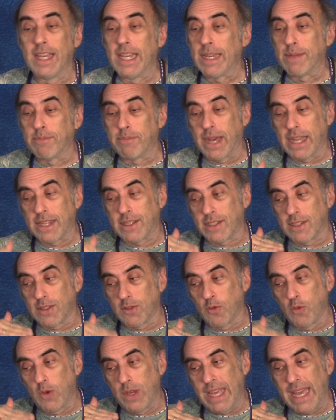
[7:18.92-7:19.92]
But
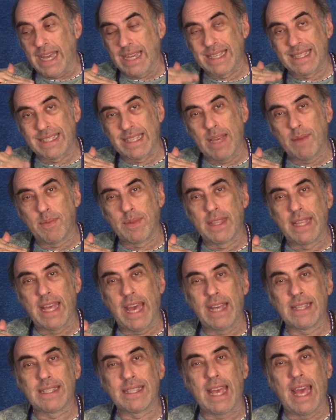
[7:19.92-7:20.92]
we accept
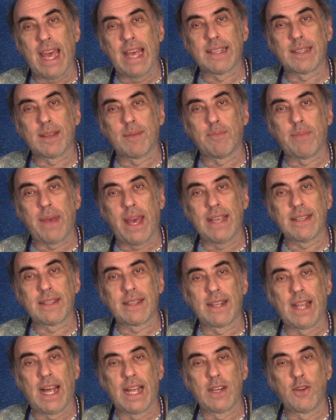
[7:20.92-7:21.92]
that as a
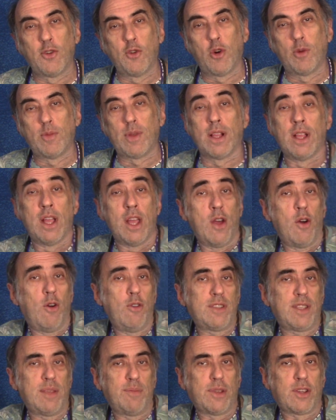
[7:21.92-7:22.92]
baseline normal.
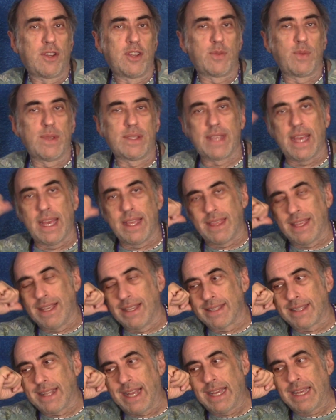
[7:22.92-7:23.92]
Also because we say
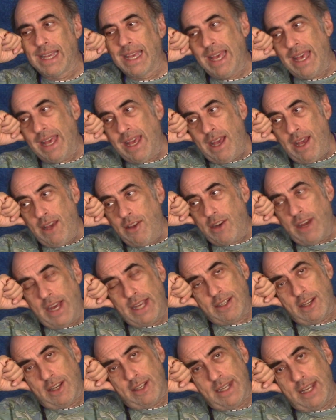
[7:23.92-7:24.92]
things like, I
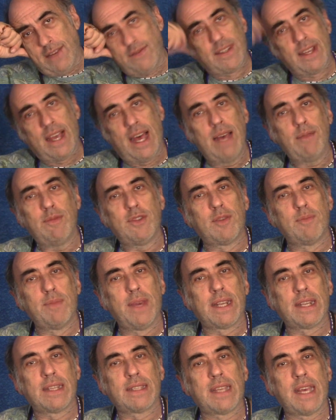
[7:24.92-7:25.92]
don't have time to
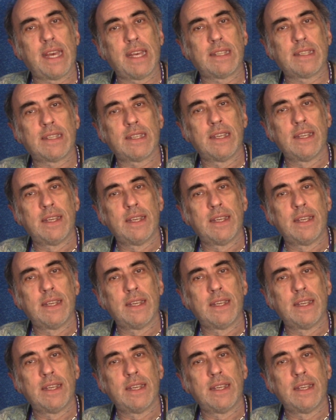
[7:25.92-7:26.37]
meditate.